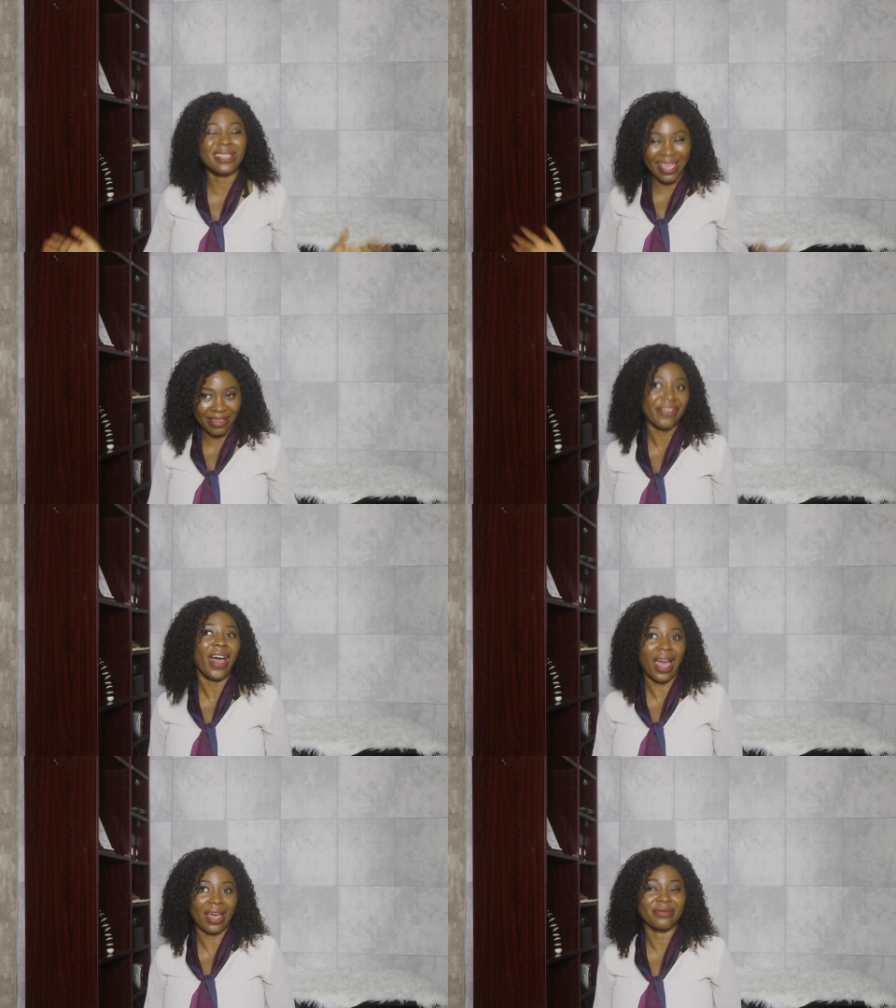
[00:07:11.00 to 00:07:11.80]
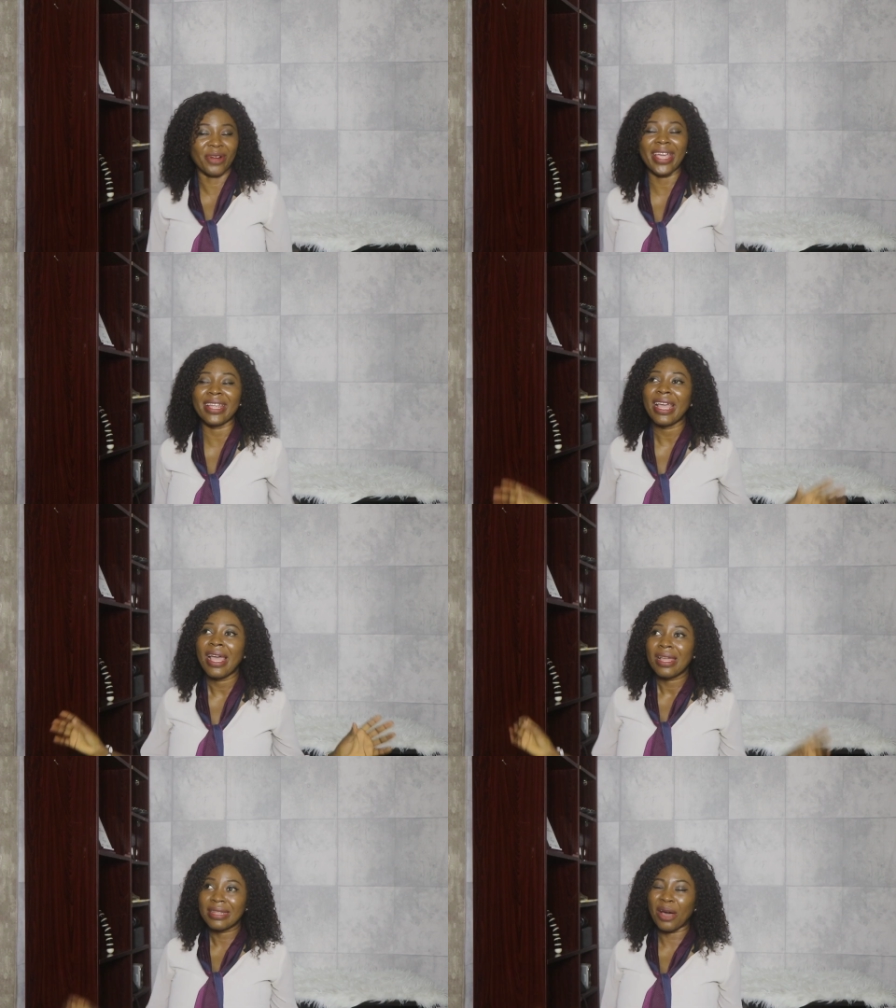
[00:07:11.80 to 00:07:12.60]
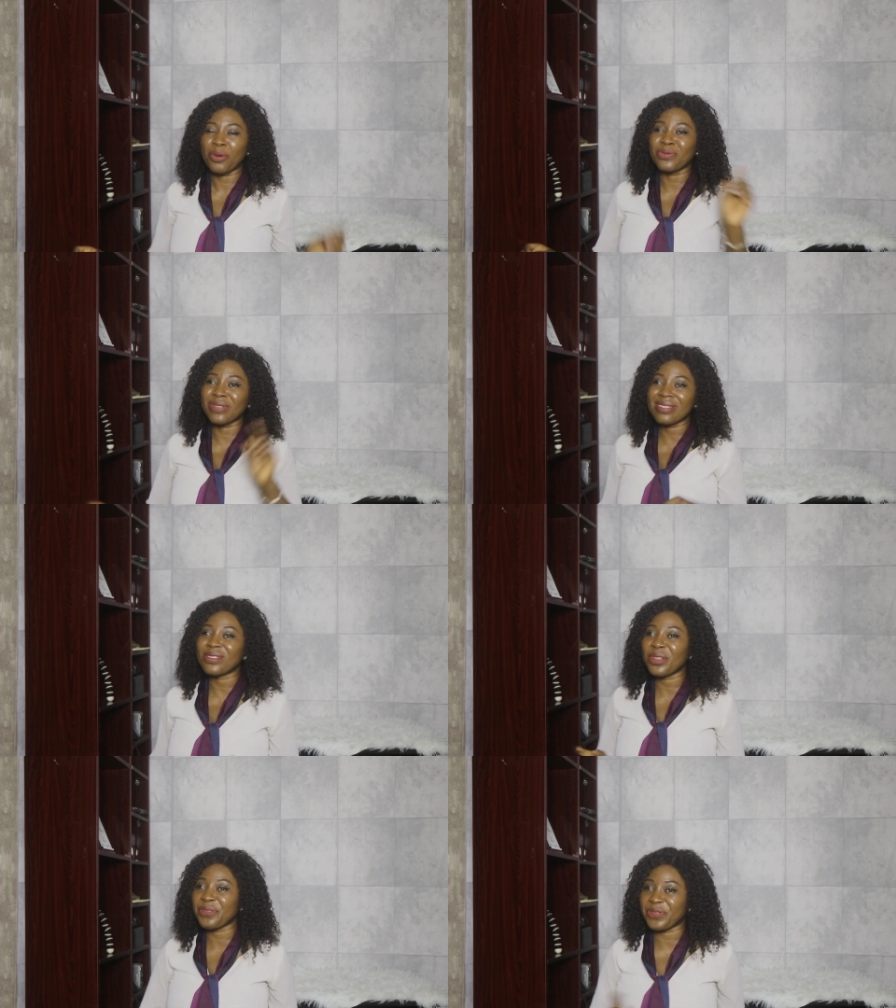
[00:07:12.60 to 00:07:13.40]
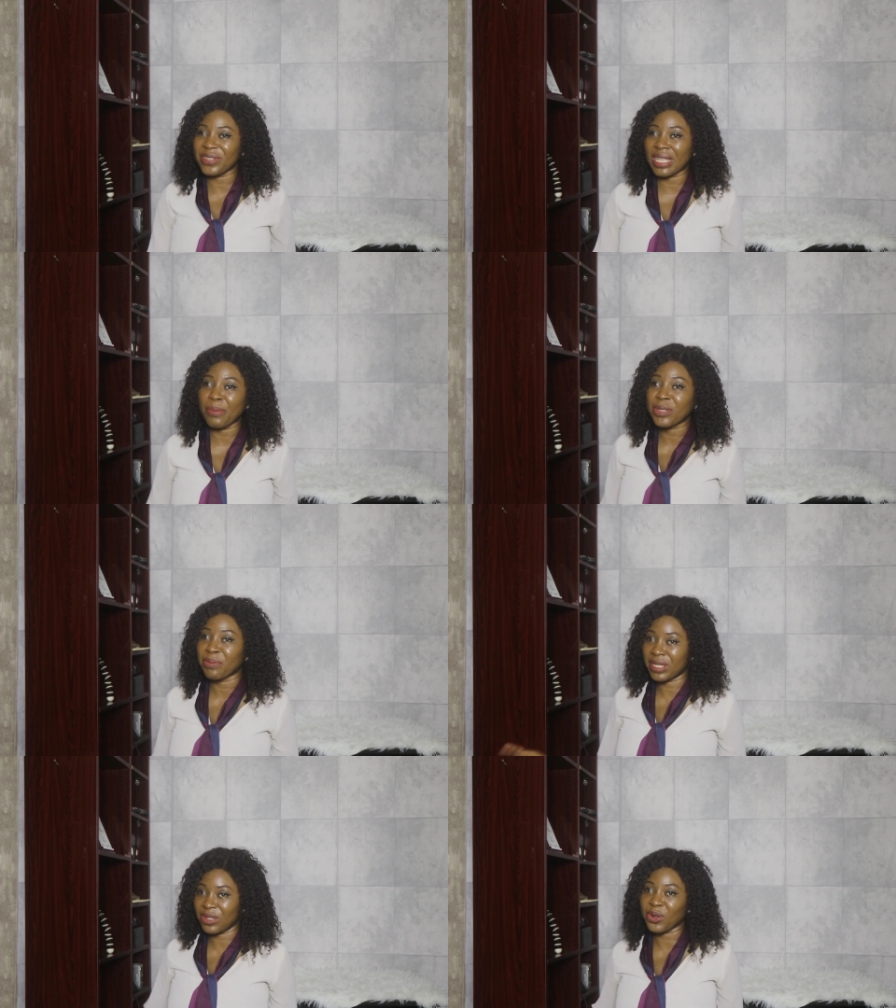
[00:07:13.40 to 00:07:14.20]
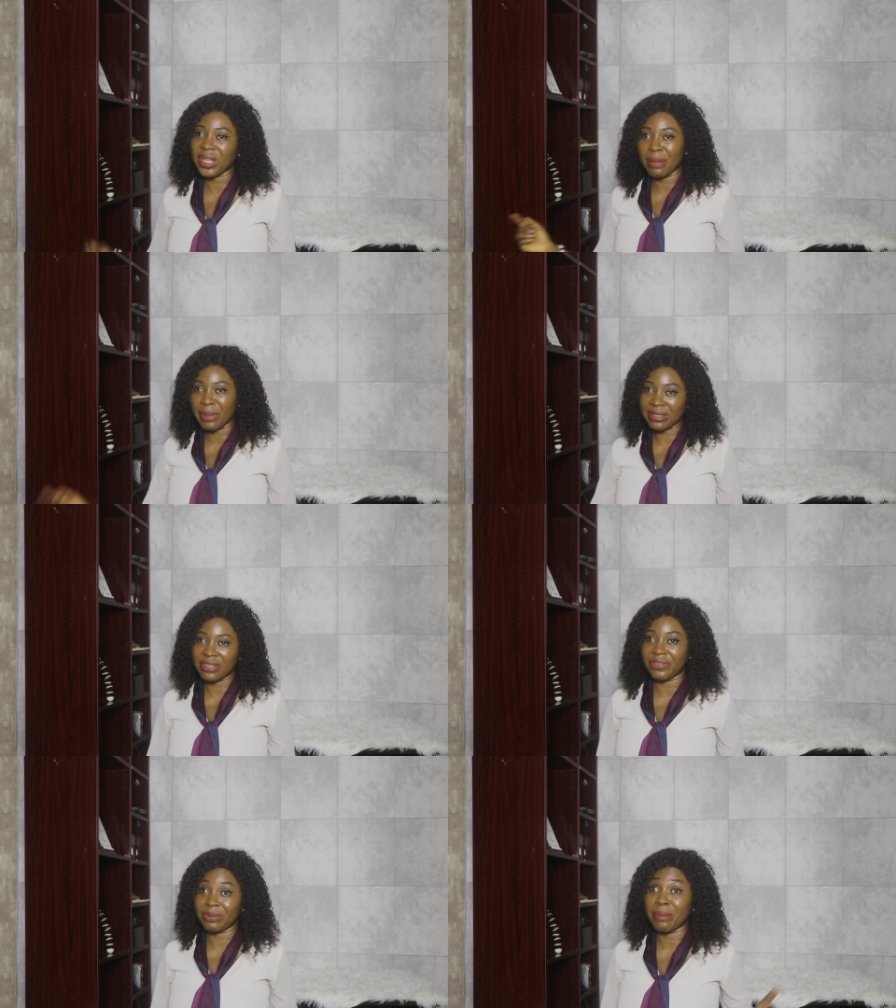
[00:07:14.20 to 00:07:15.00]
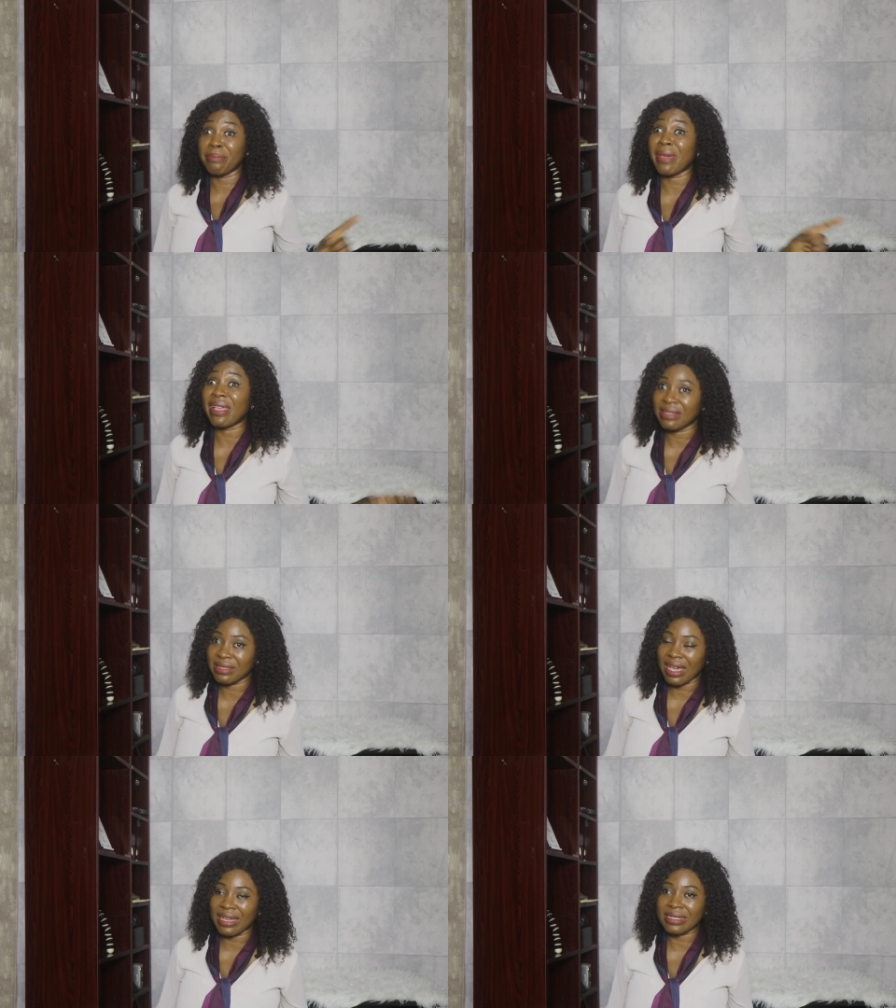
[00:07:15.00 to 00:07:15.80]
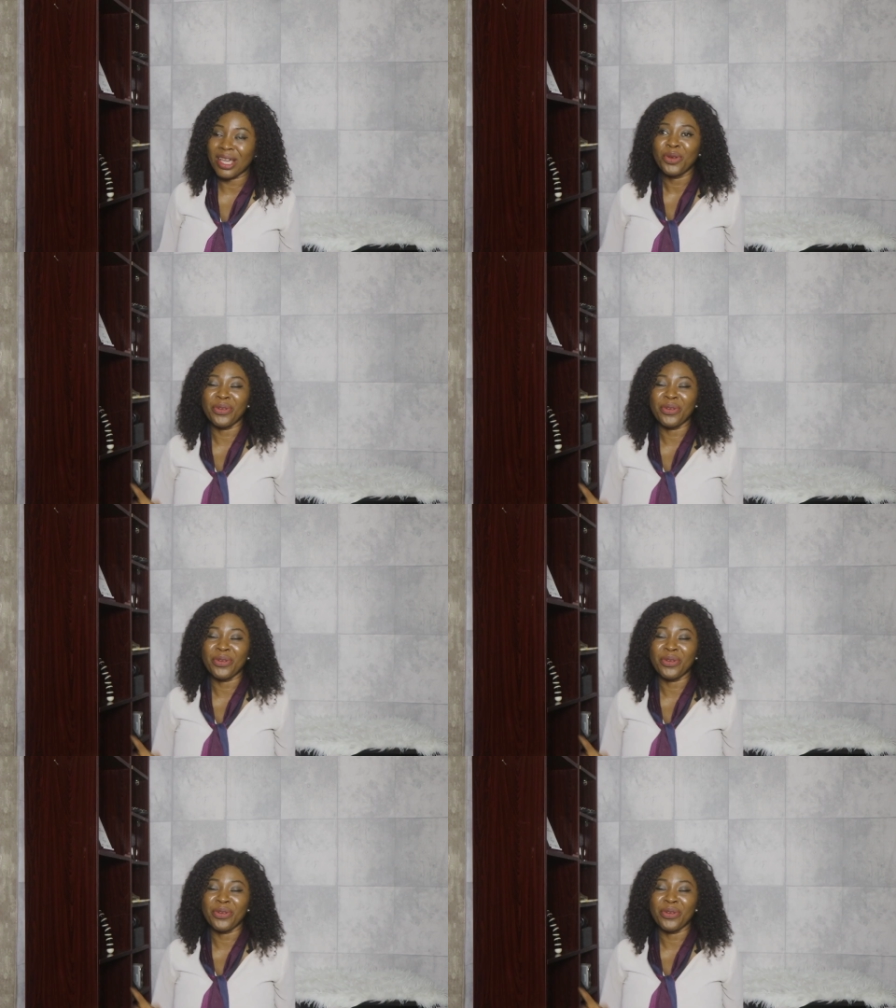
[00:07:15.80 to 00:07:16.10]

F her. Right? Now, this is not the first time somebody's talking about it from the men's side.